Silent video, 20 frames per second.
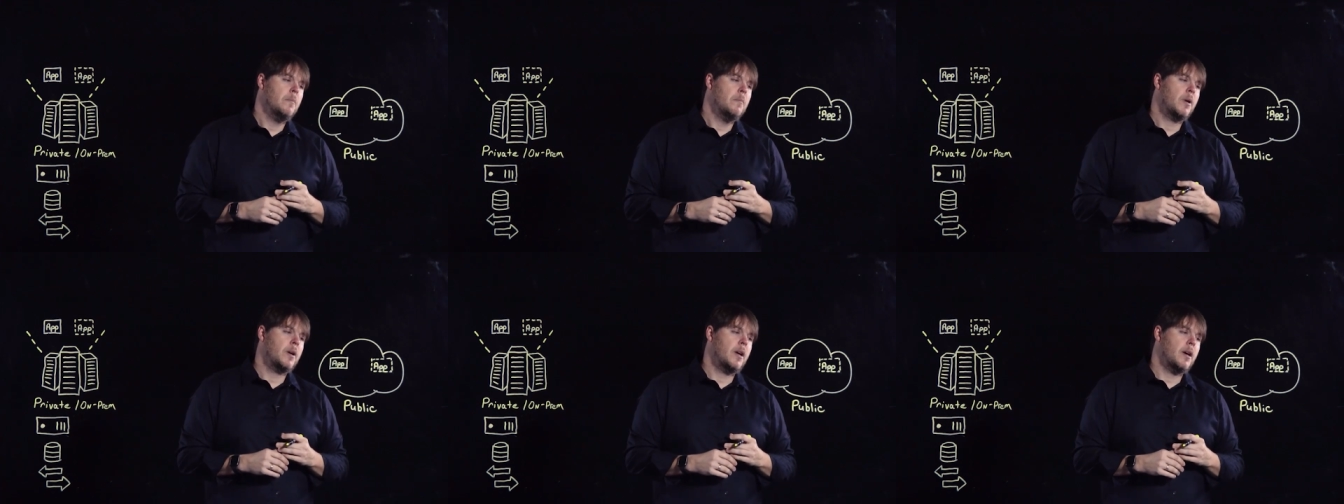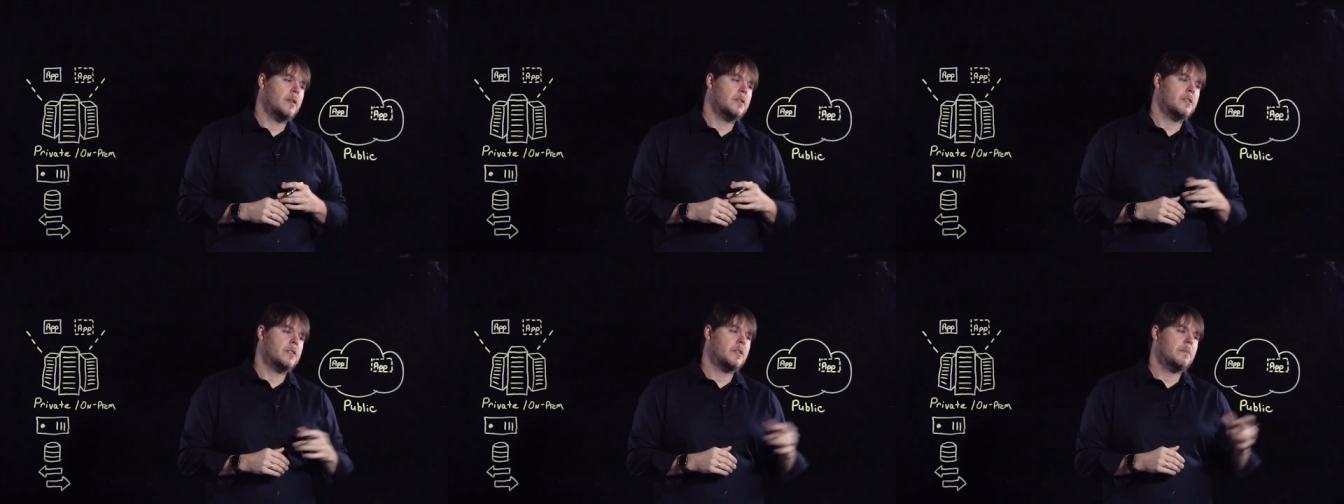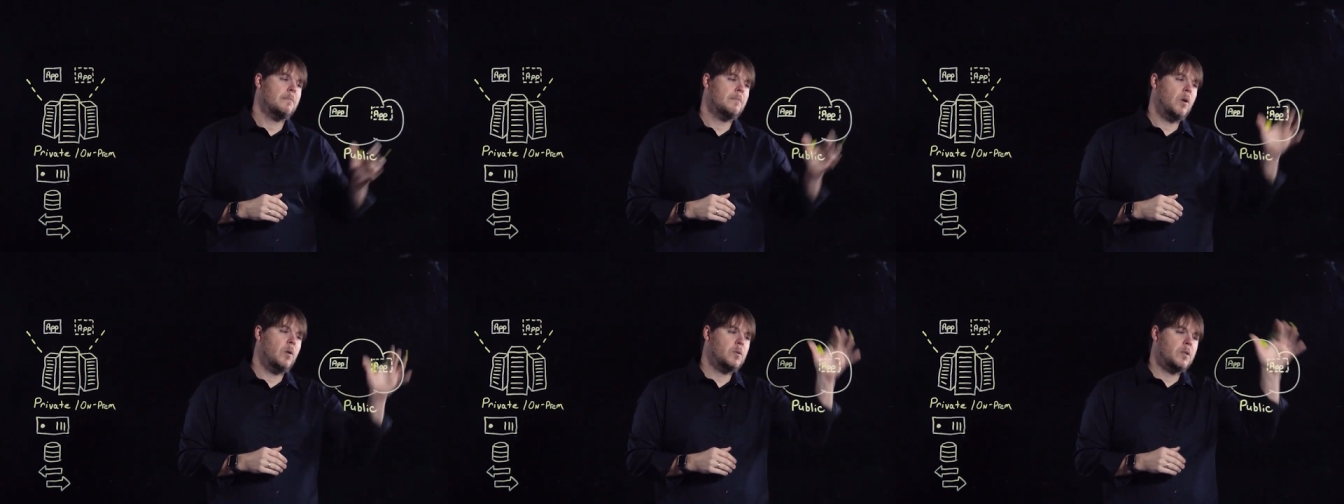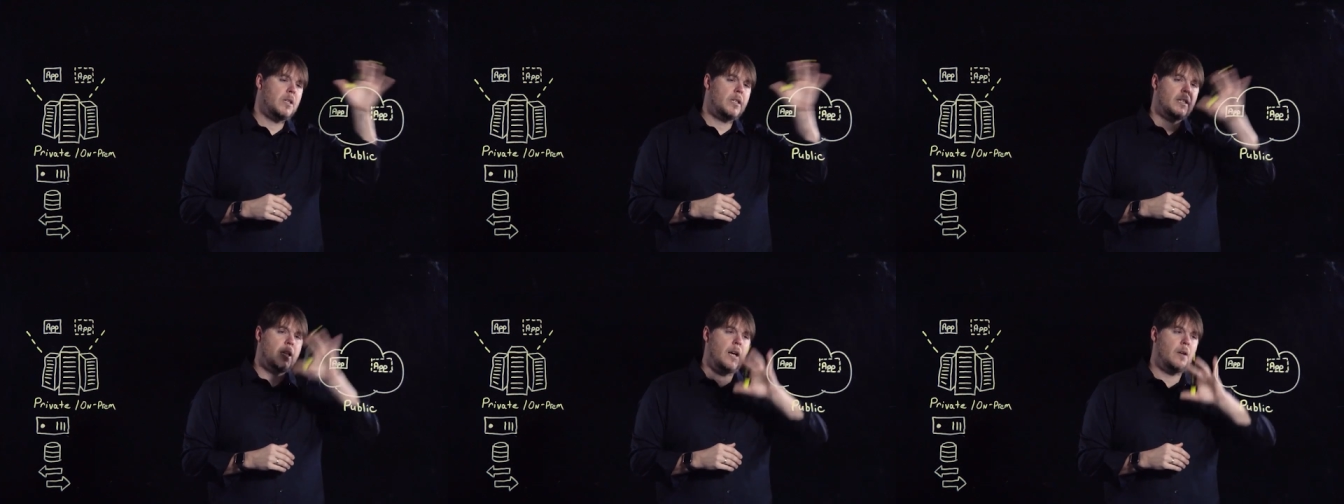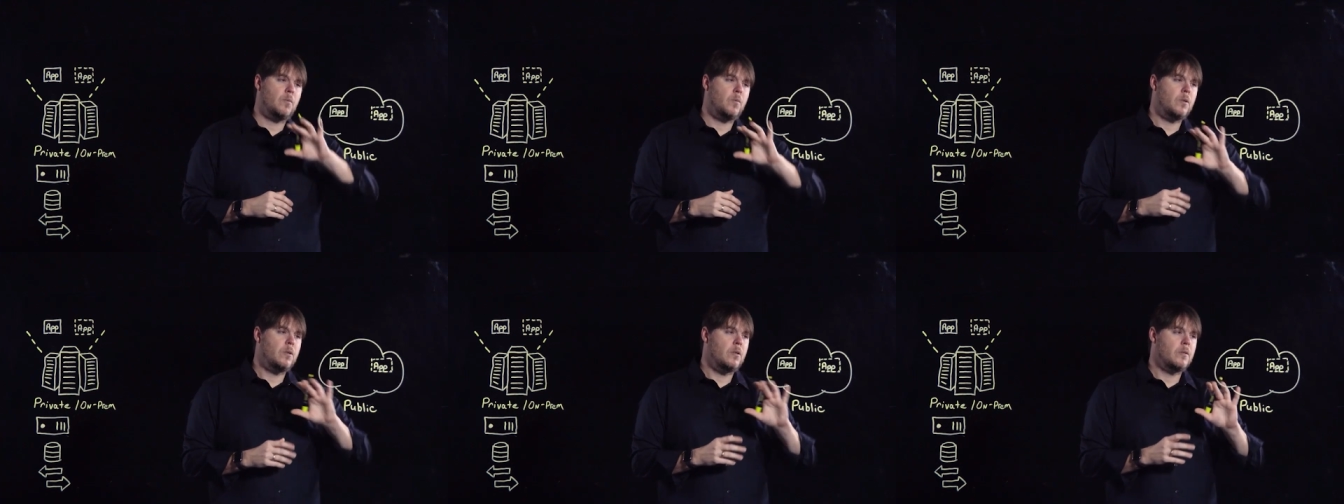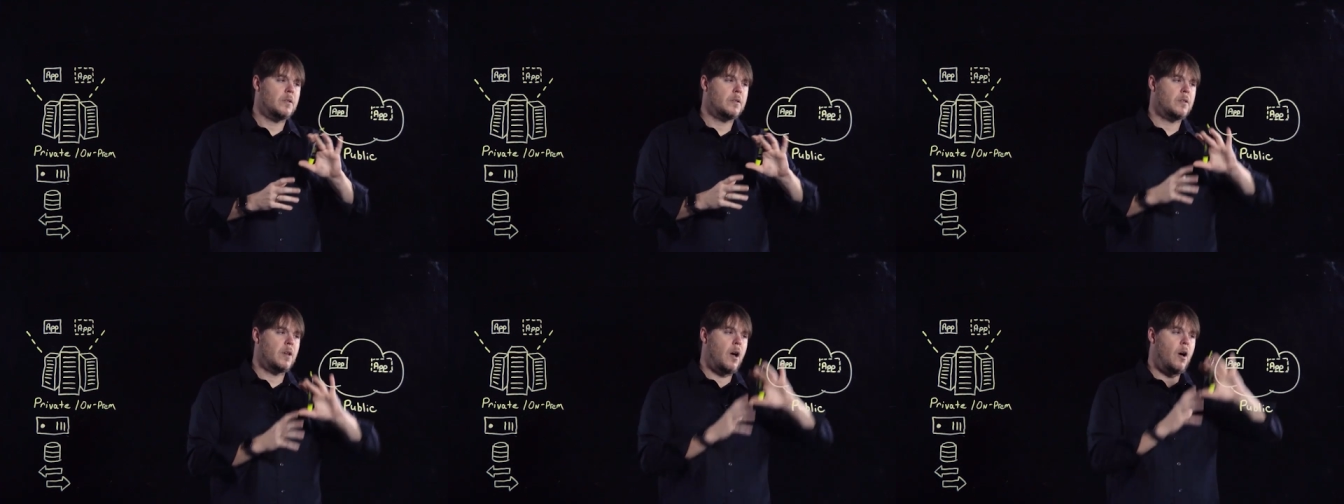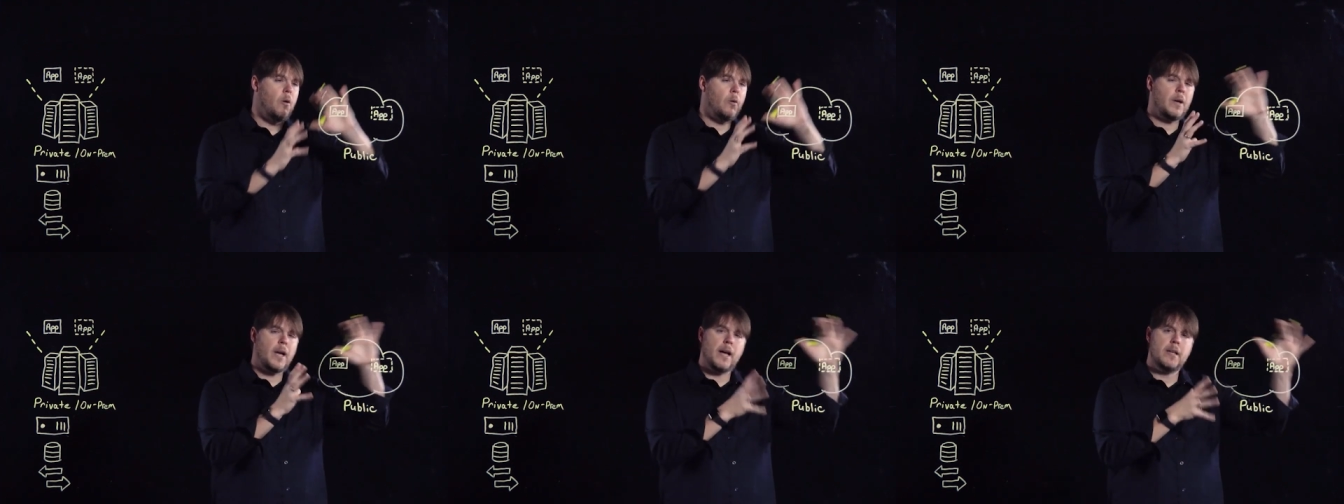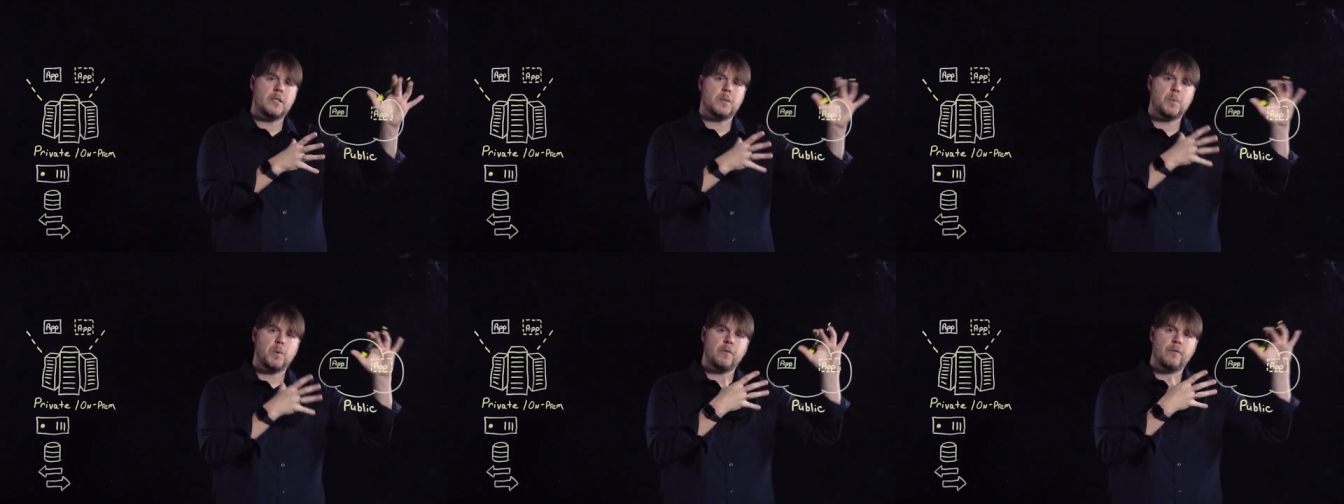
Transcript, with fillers: Because it's a multi-cloud world, there's all kinds of